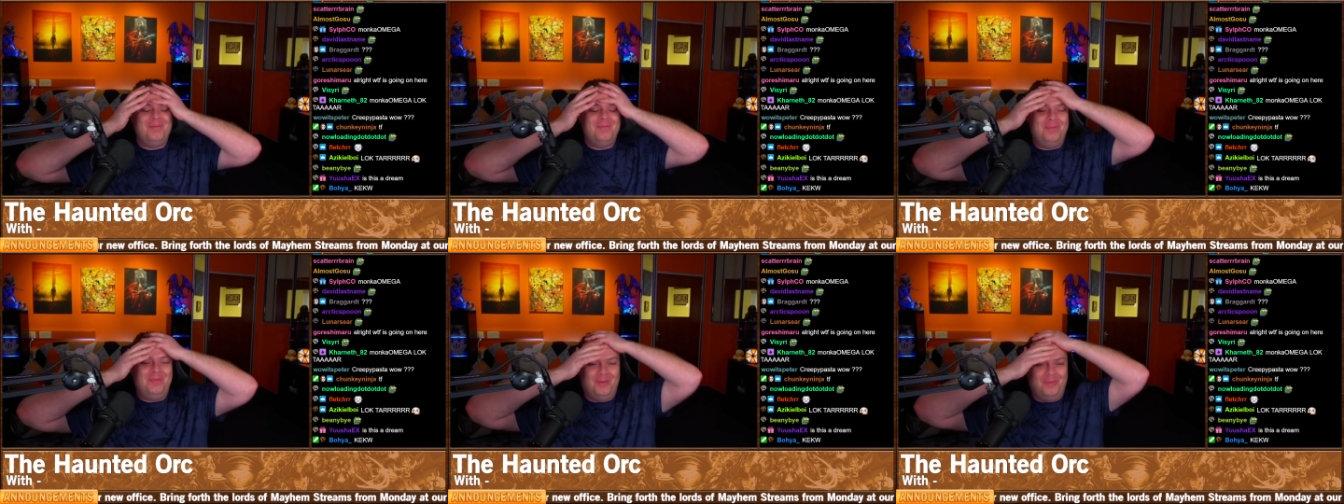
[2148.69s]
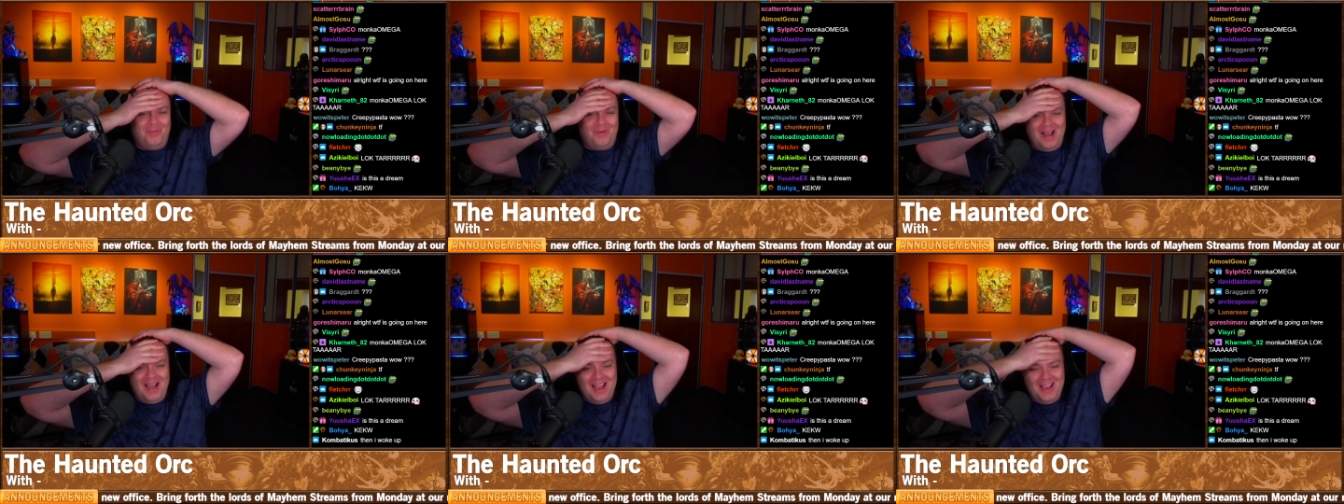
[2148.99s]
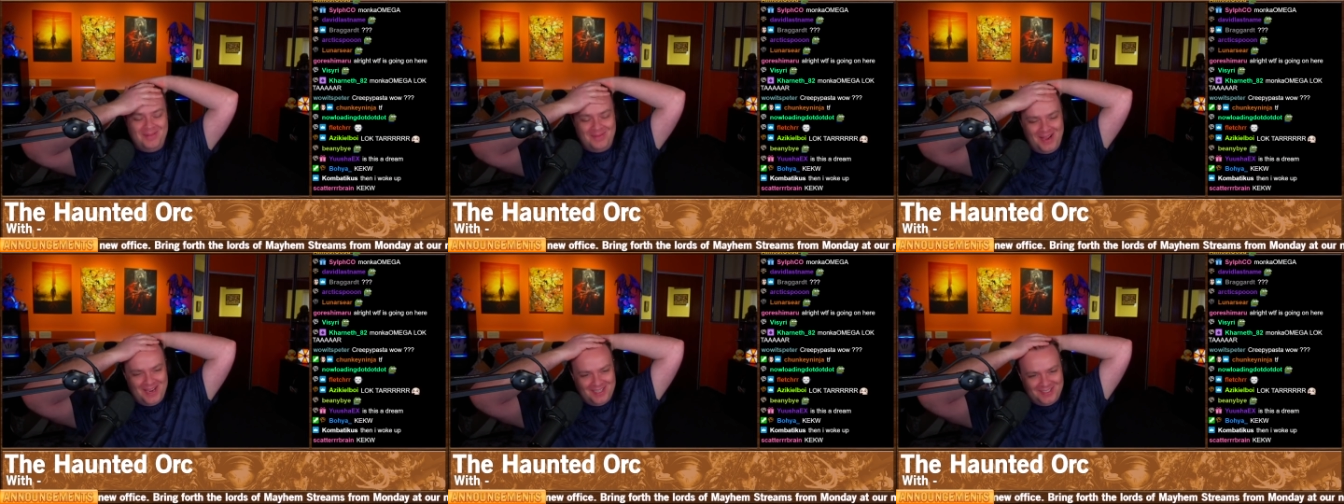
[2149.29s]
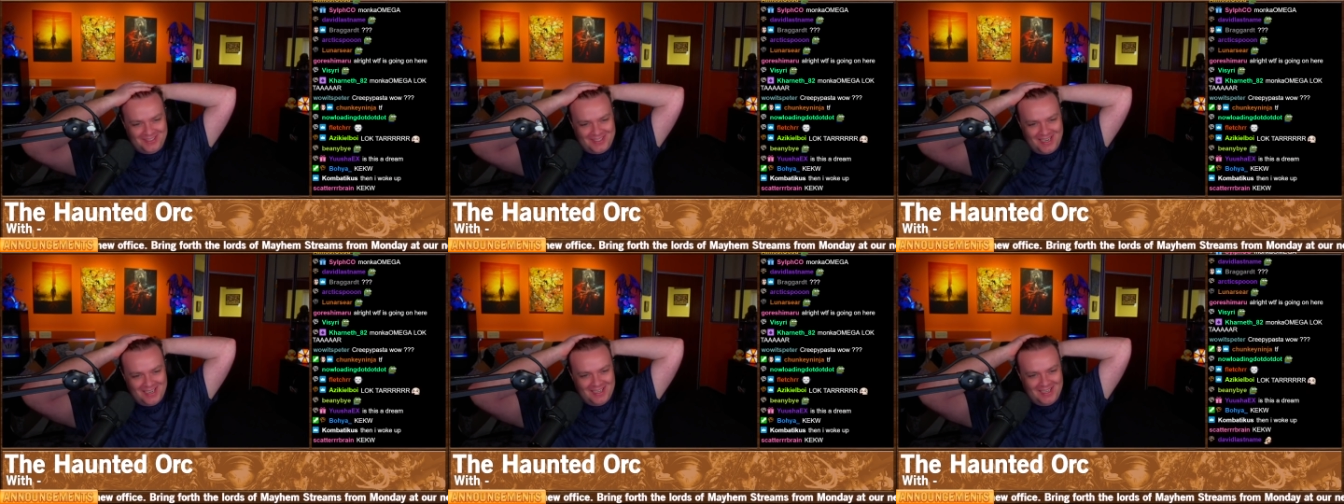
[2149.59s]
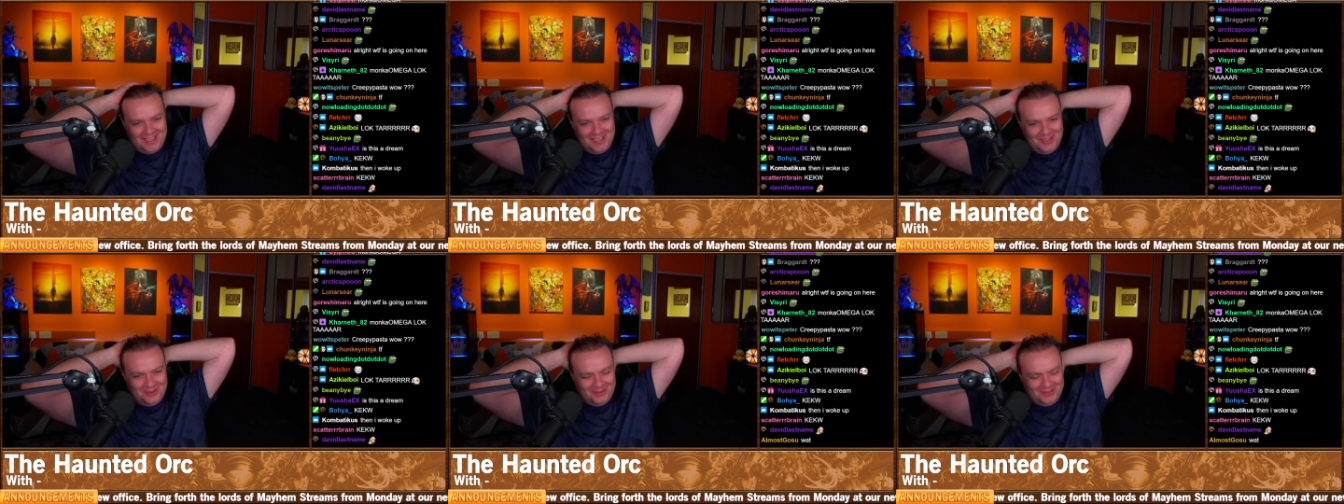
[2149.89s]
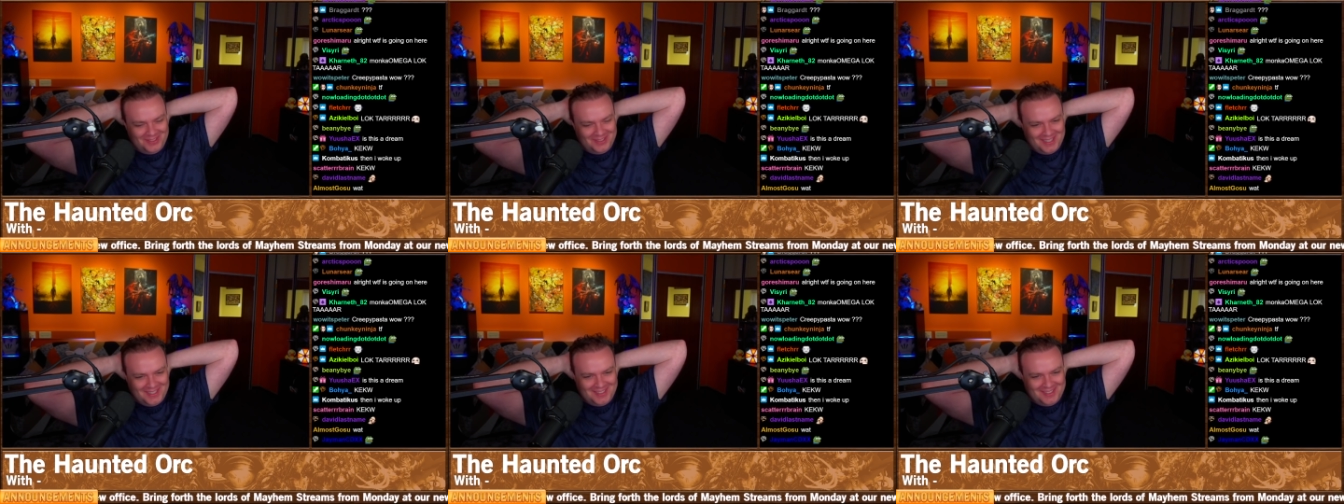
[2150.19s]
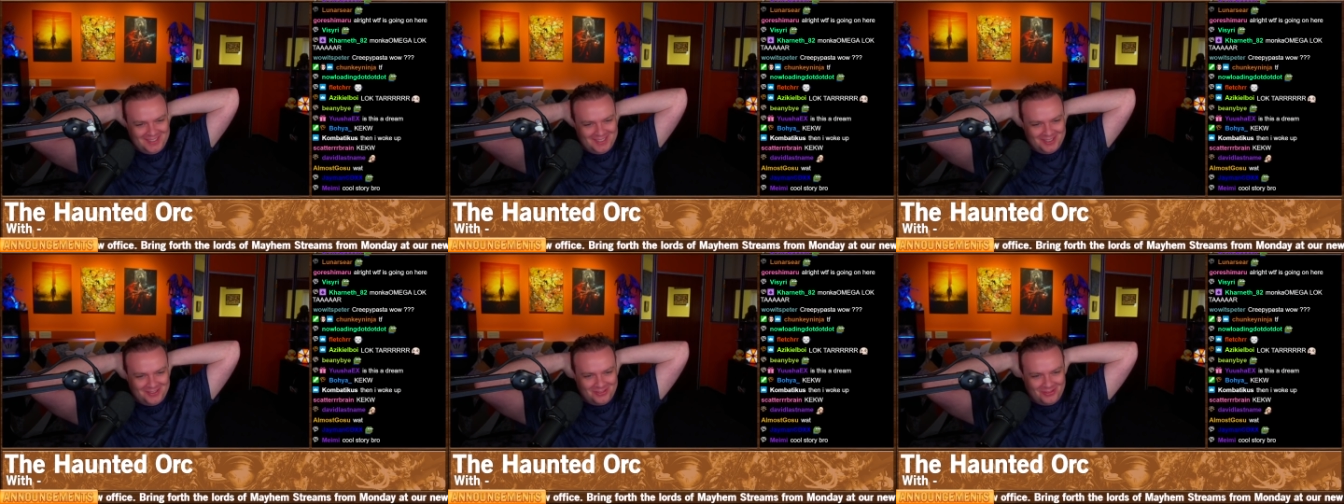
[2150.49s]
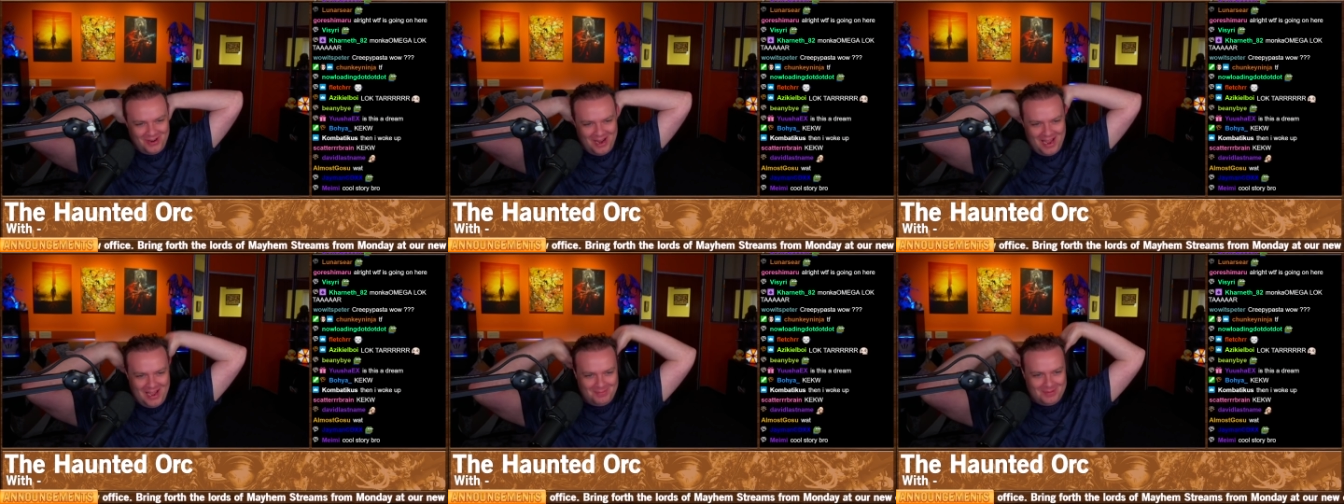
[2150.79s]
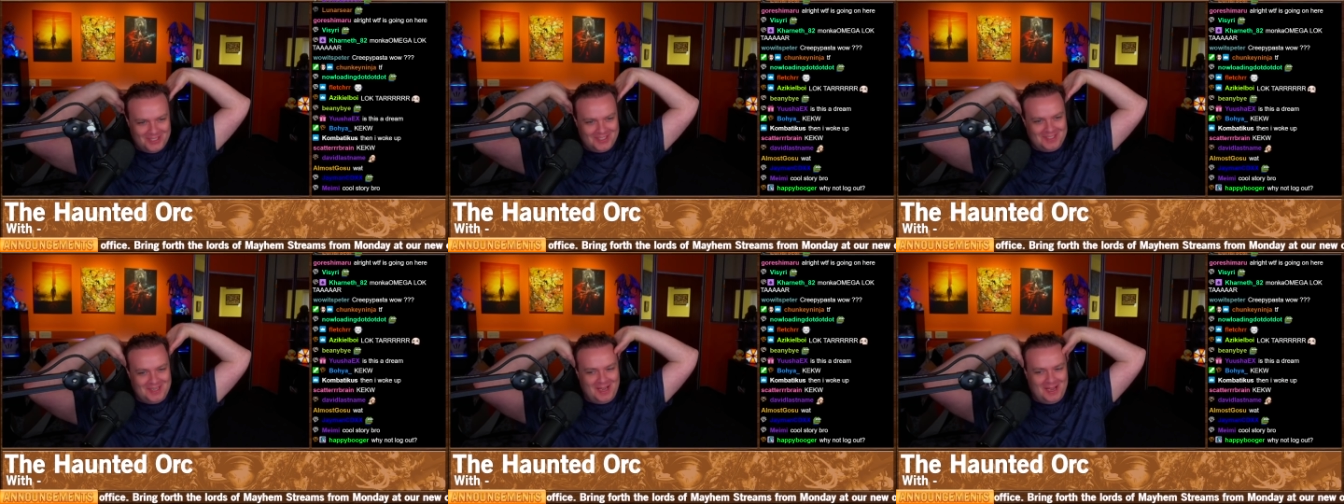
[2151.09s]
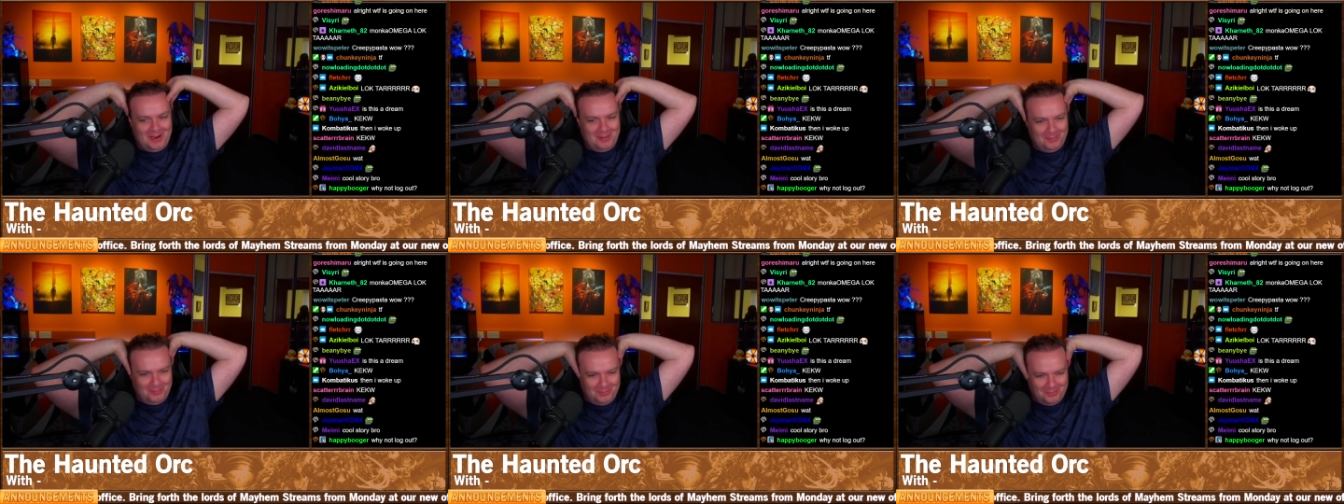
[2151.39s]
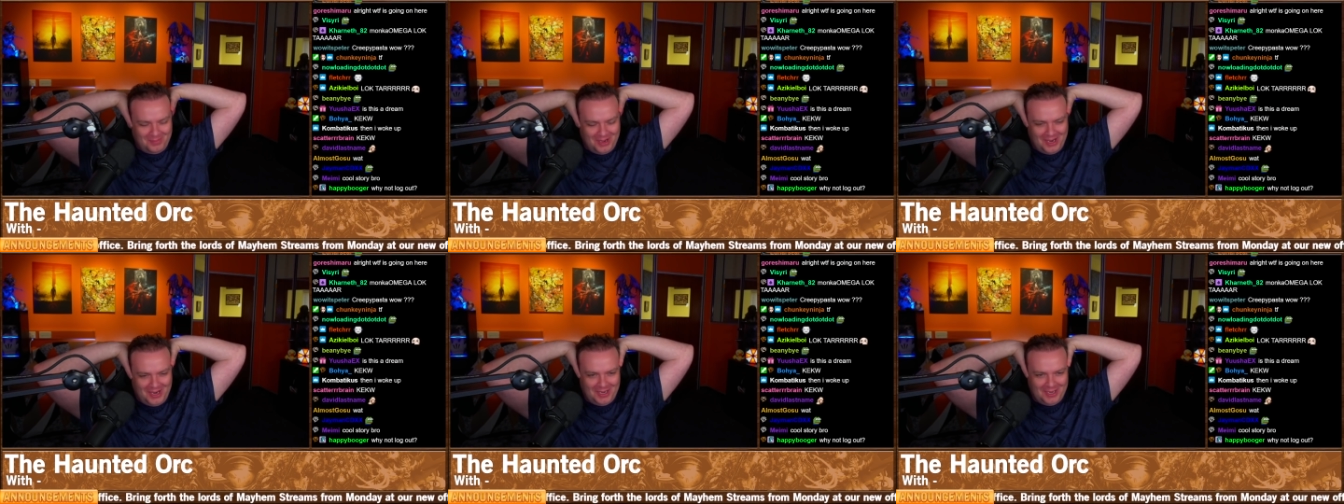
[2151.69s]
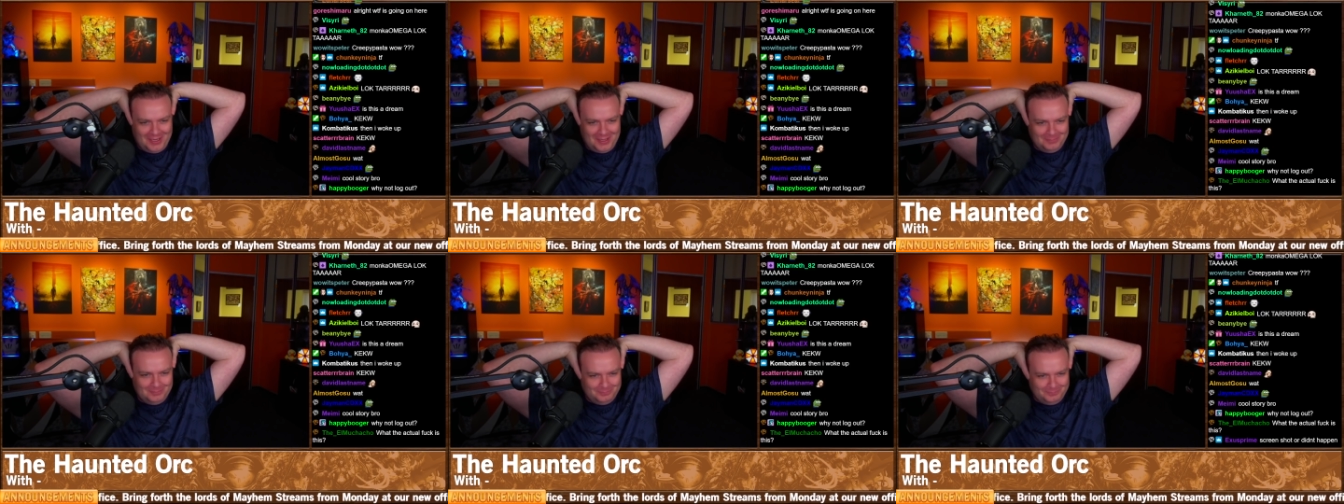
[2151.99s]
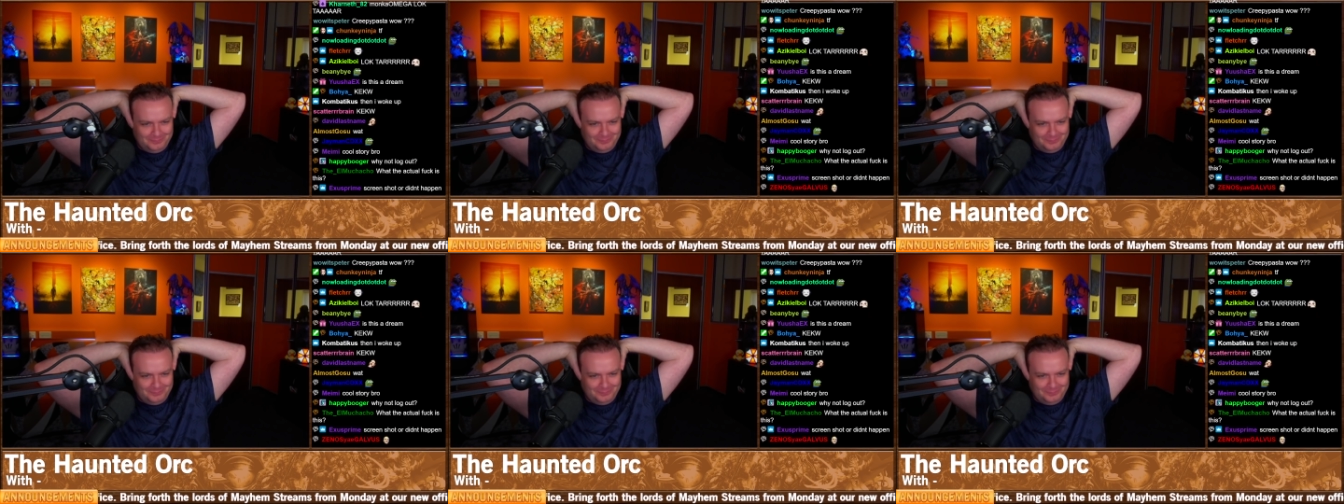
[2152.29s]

But why am I sending you this to drama time, Mike?